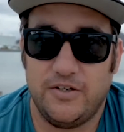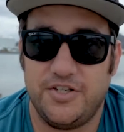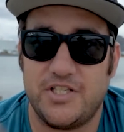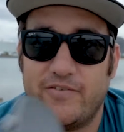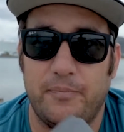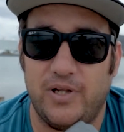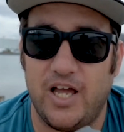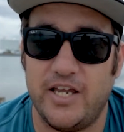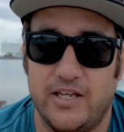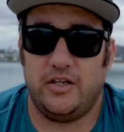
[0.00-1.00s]
Just have a
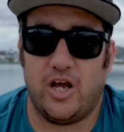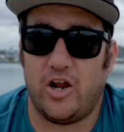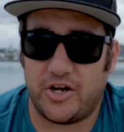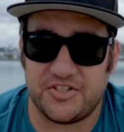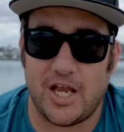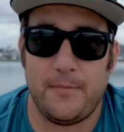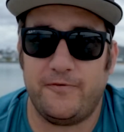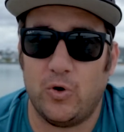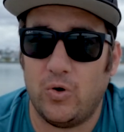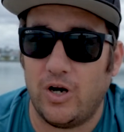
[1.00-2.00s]
play. You know, like I was saying
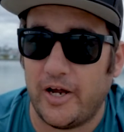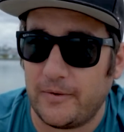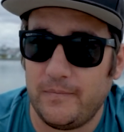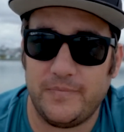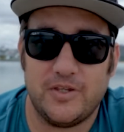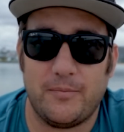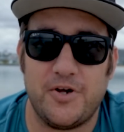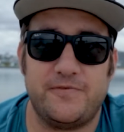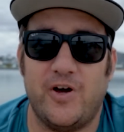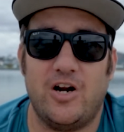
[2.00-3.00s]
before, like, the
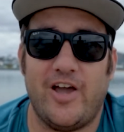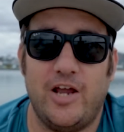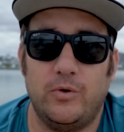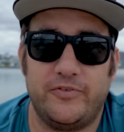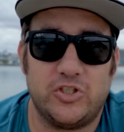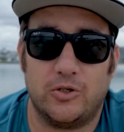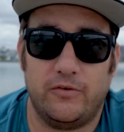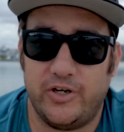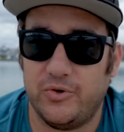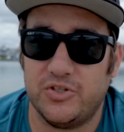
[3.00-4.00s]
most fun I've had with
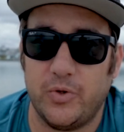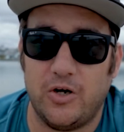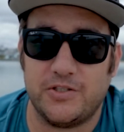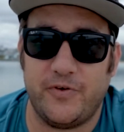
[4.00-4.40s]
photography was when I was